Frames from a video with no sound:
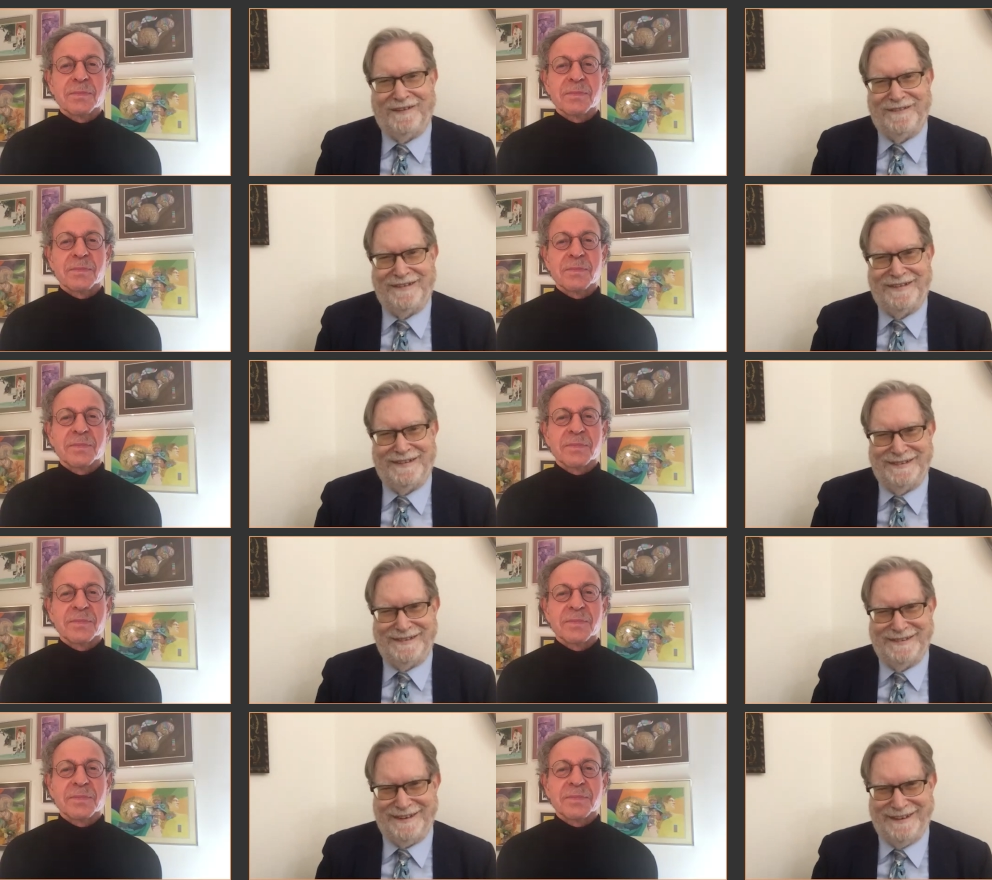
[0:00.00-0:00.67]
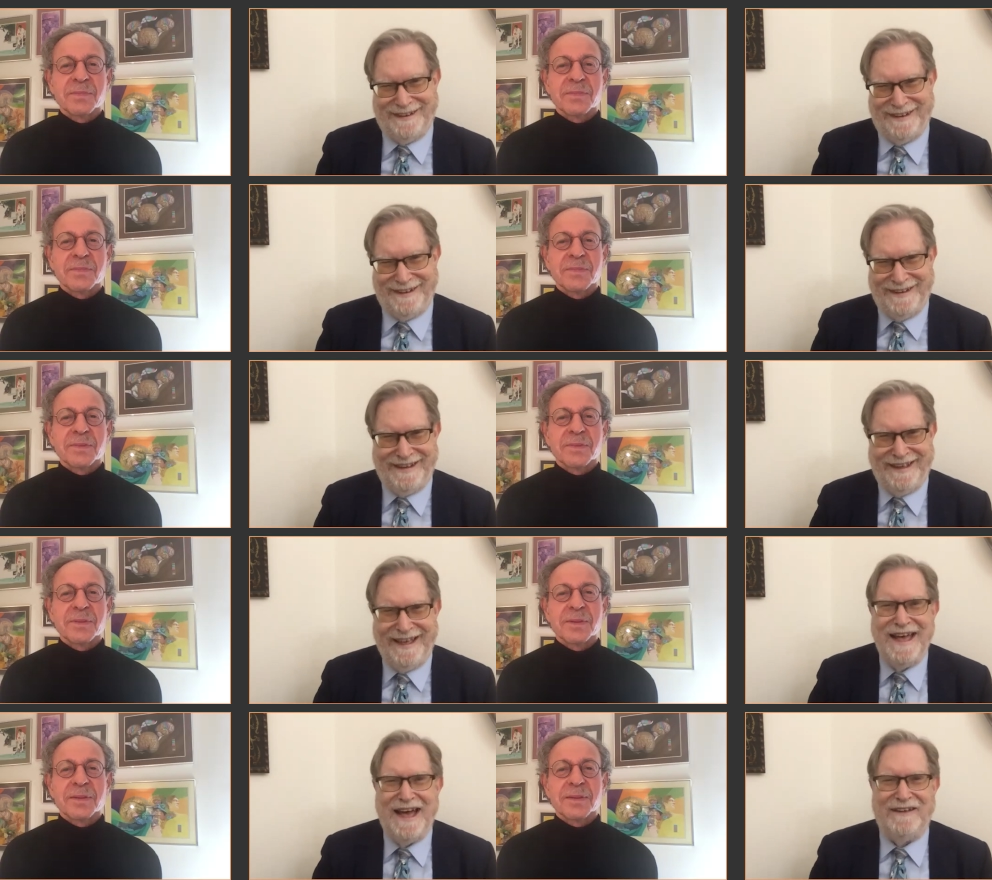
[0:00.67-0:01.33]
Speaker 1: it is,
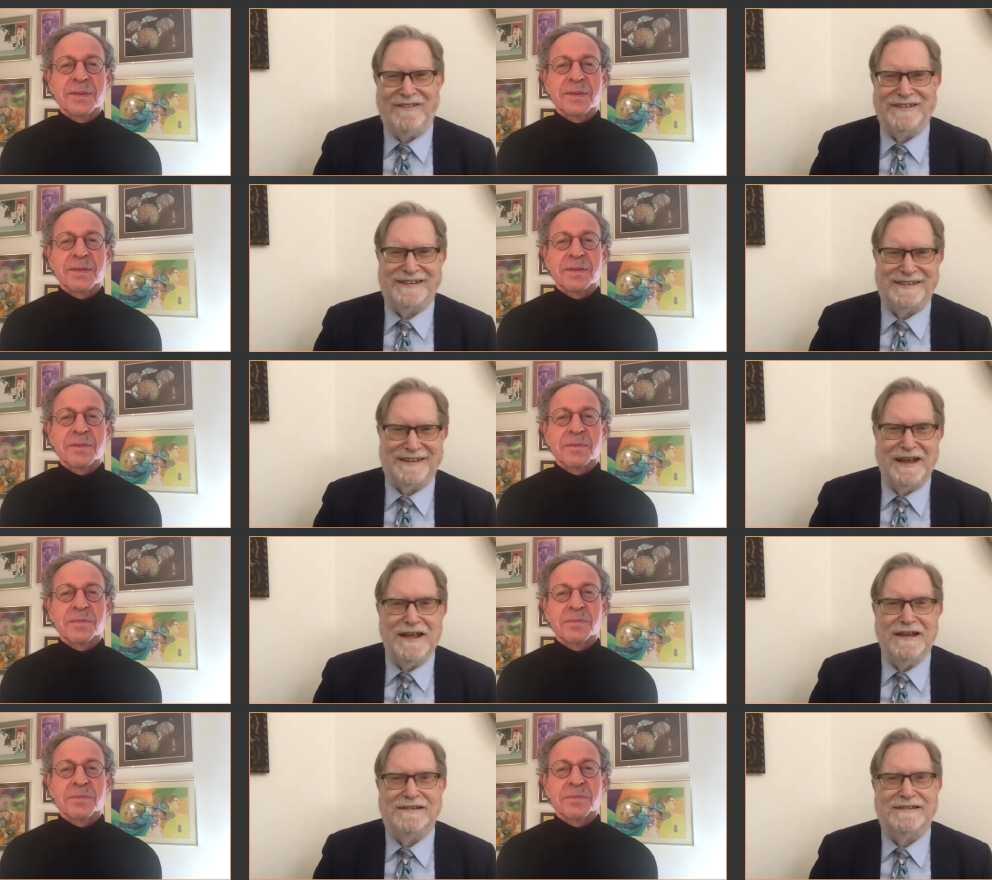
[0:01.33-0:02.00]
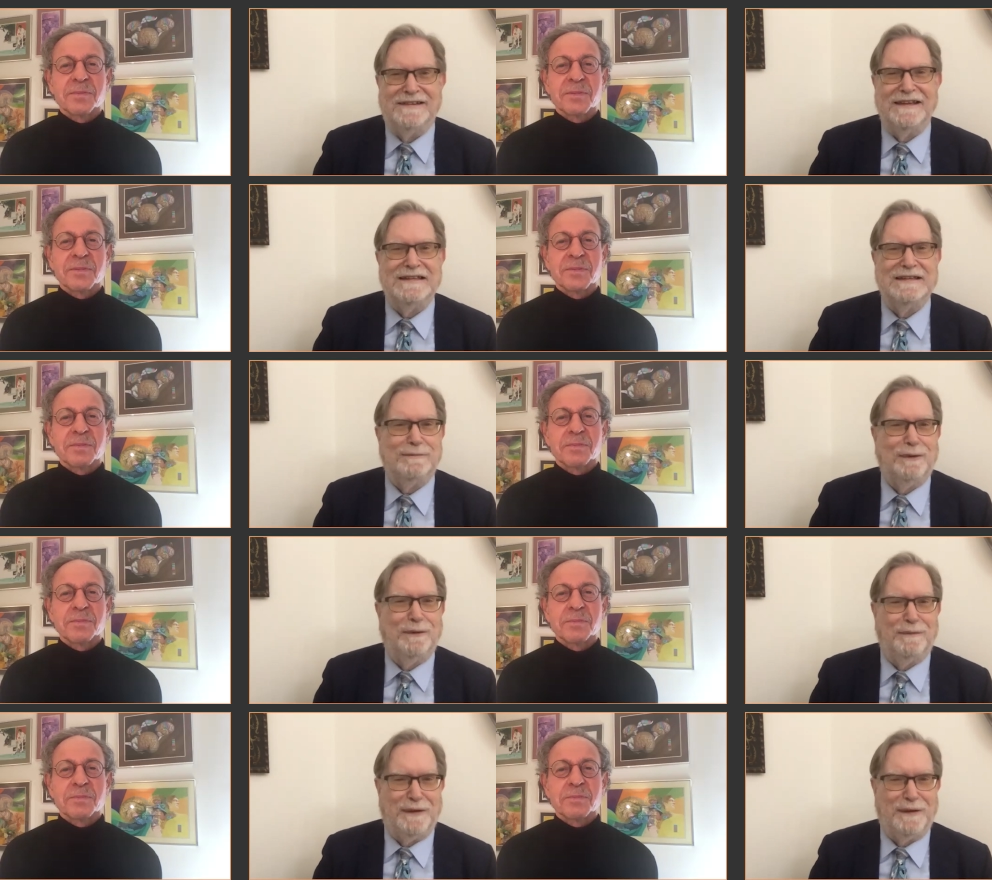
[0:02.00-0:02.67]
I was going to say,
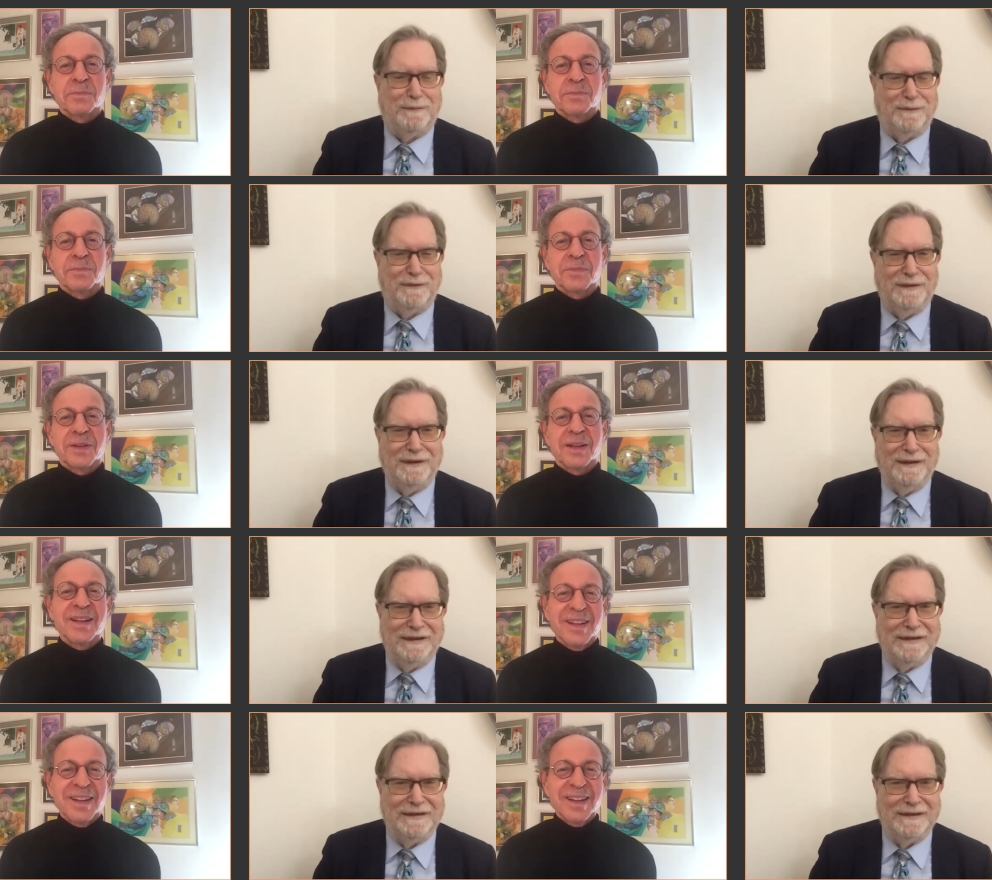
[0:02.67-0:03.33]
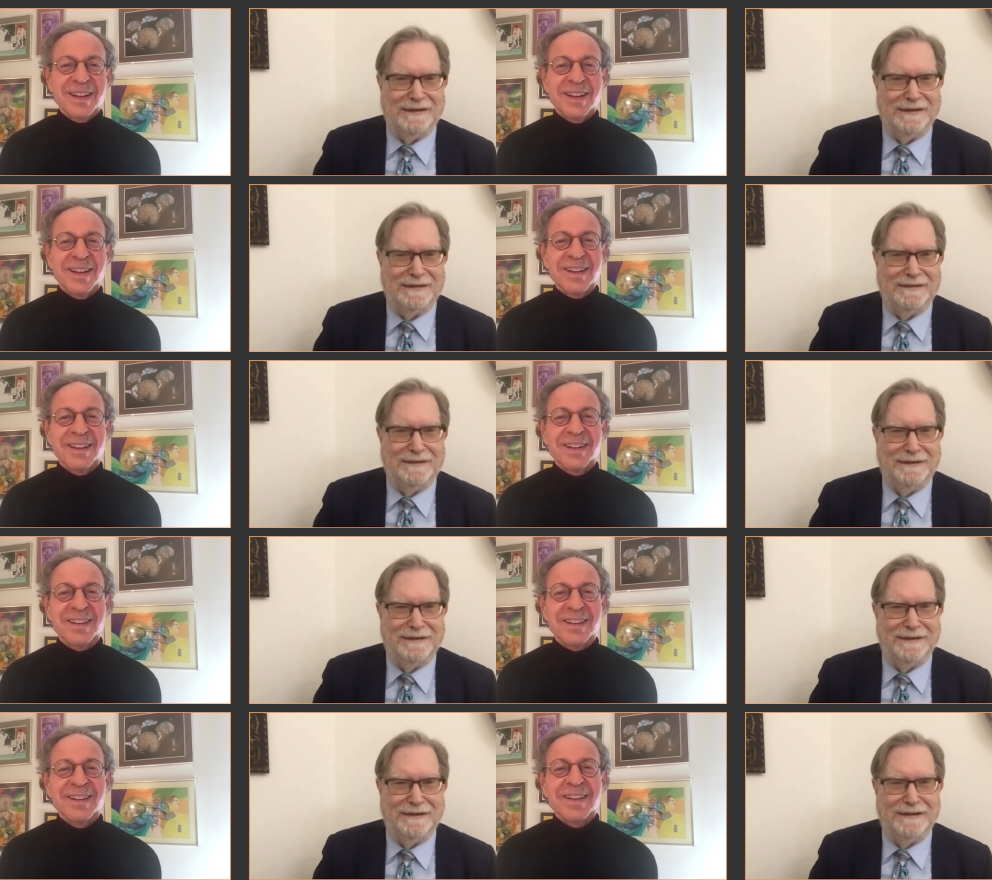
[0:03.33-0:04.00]
sensible people in,
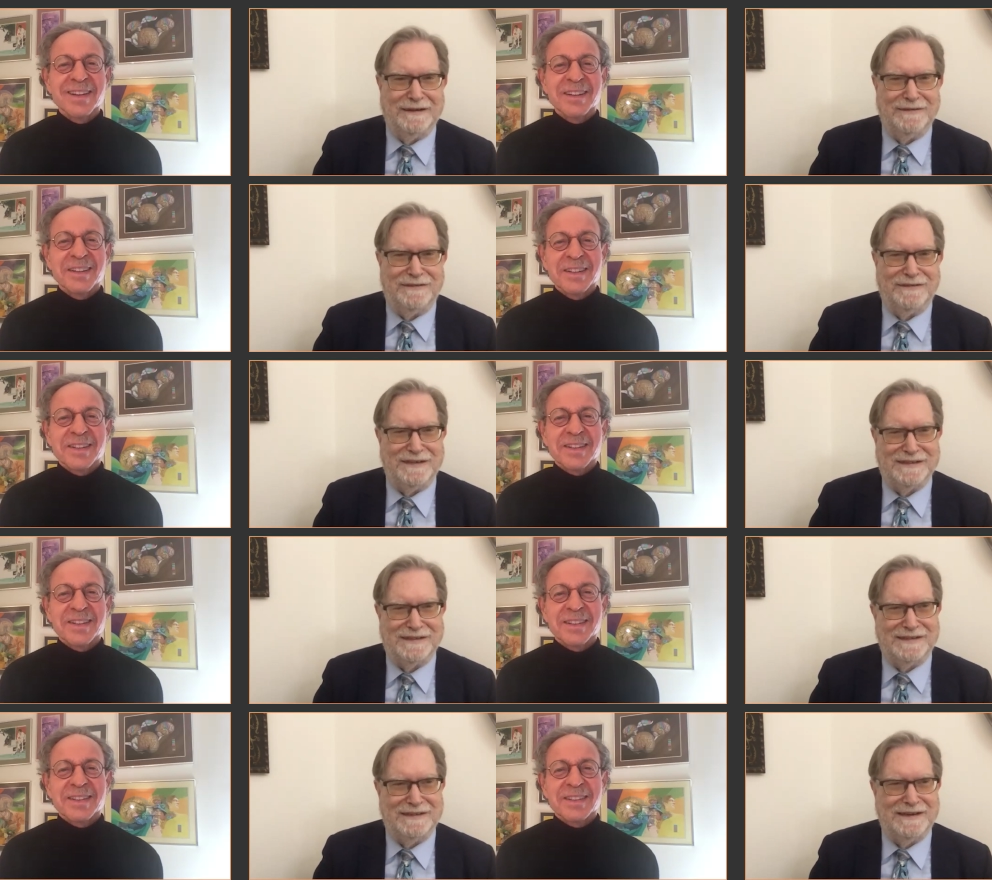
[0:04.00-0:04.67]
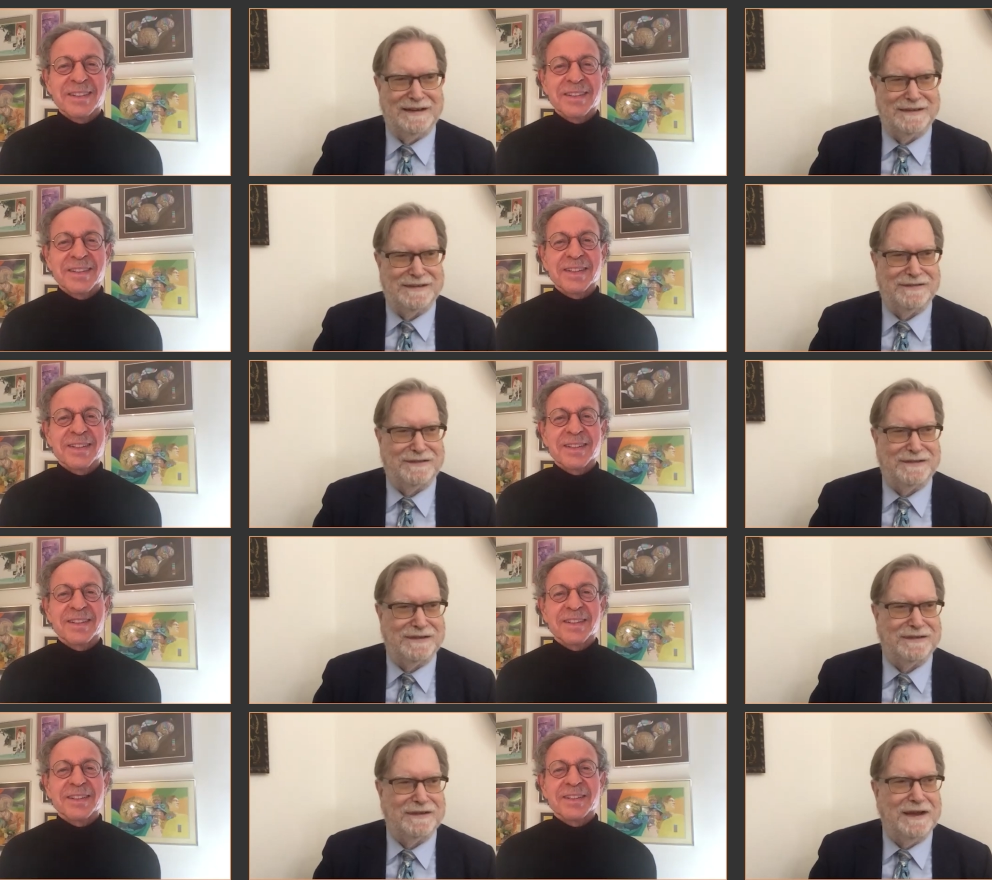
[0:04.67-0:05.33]
in physics and astrophysics